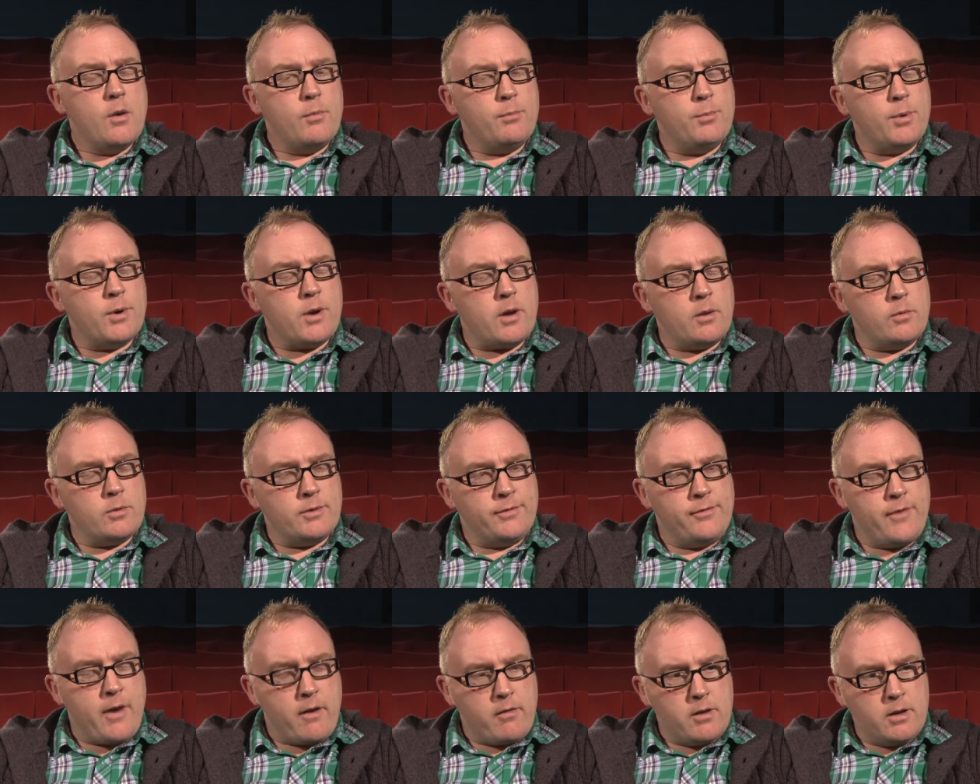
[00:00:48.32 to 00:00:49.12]
but I
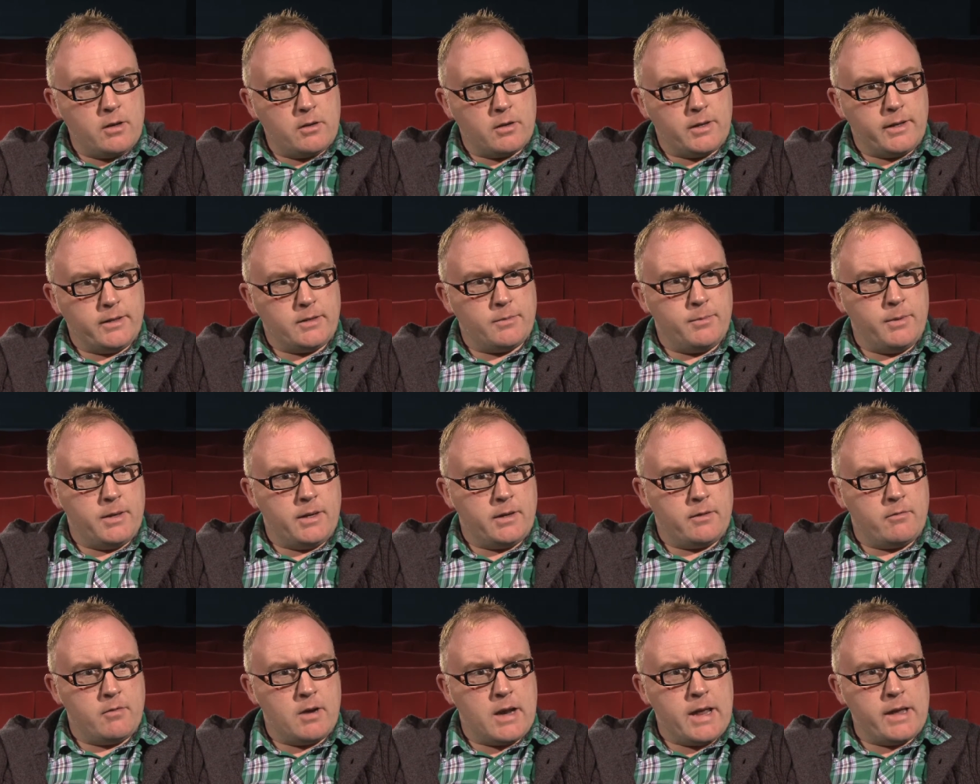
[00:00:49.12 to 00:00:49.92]
was very lucky to be
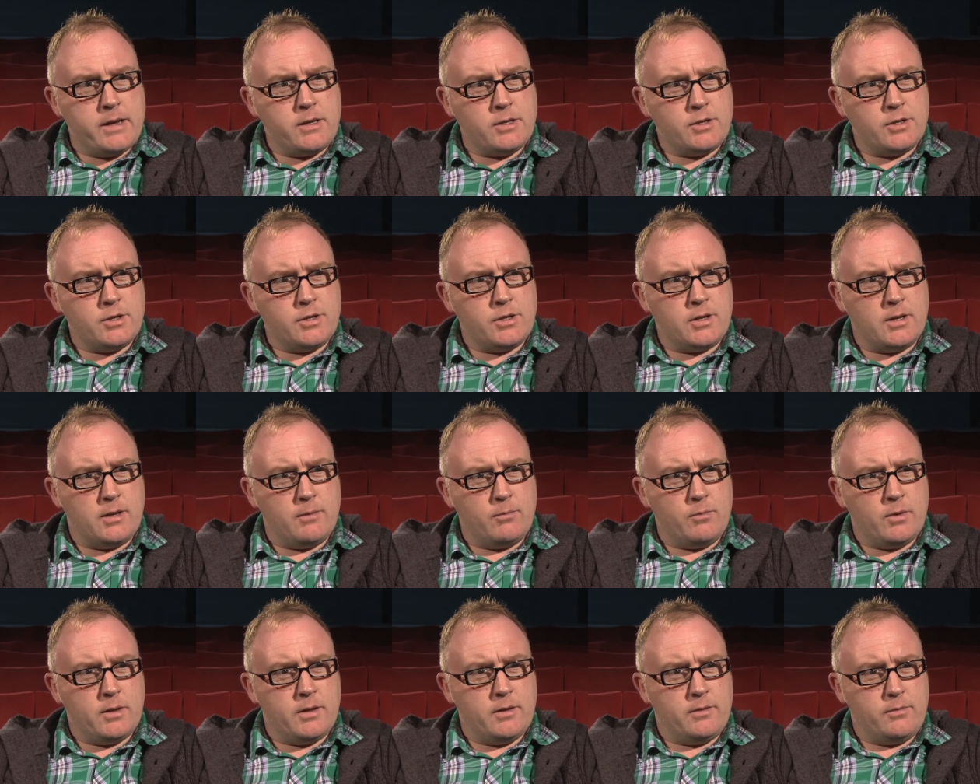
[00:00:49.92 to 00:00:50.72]
in a
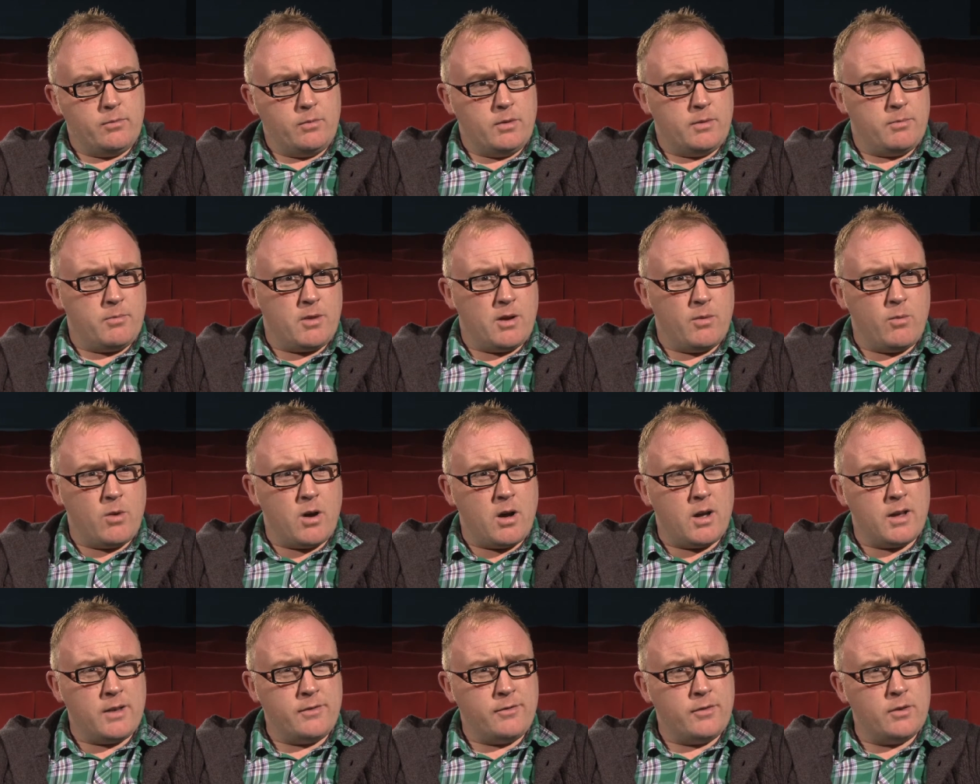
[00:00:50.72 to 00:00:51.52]
relationship with with my
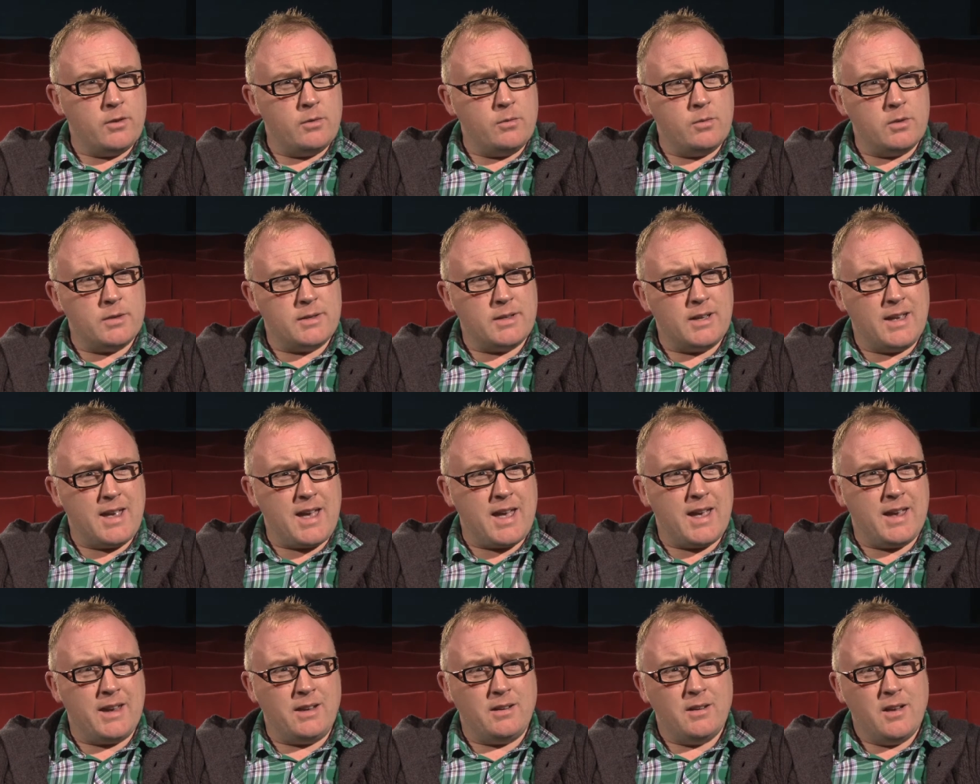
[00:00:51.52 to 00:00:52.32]
wife, who was
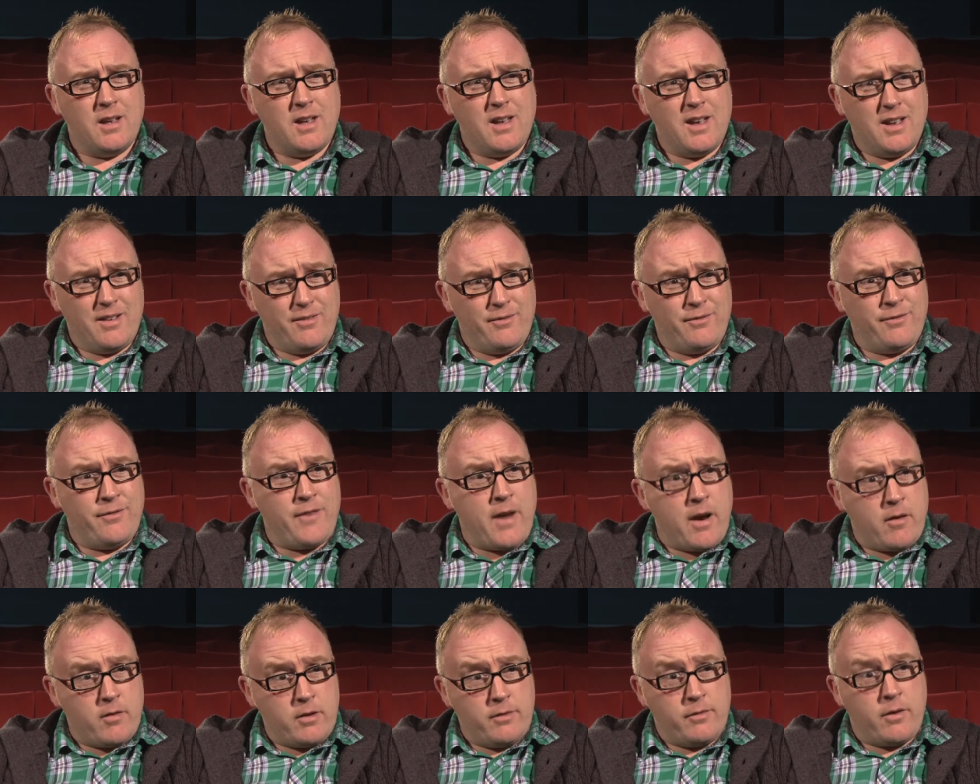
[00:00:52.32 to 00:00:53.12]
again
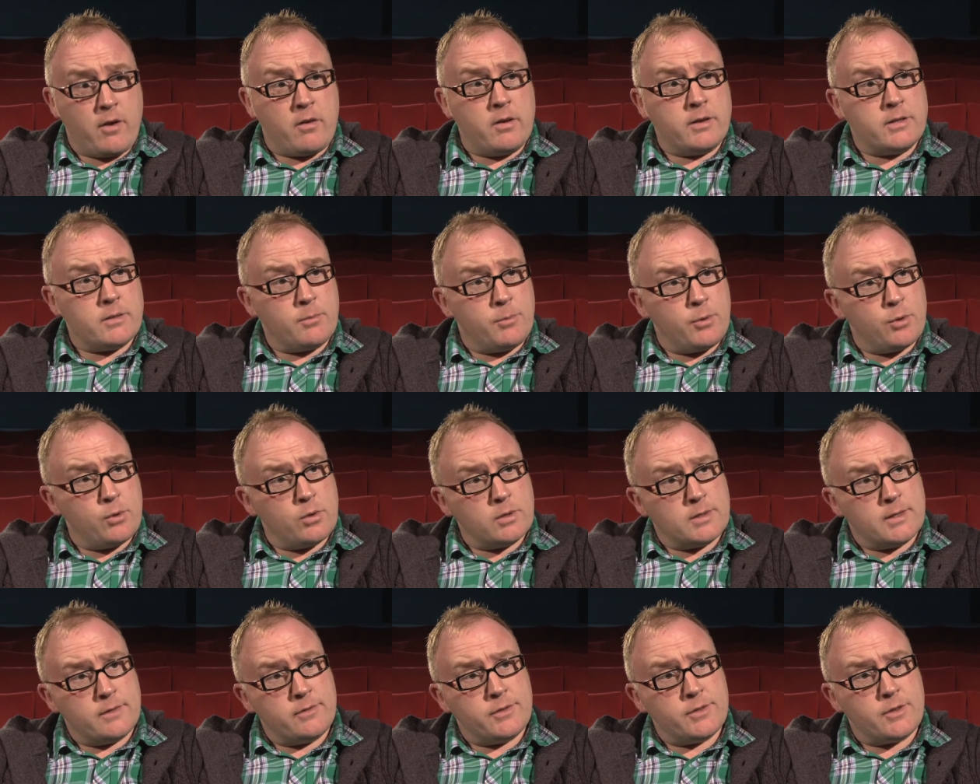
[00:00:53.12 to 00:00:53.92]
very very supportive.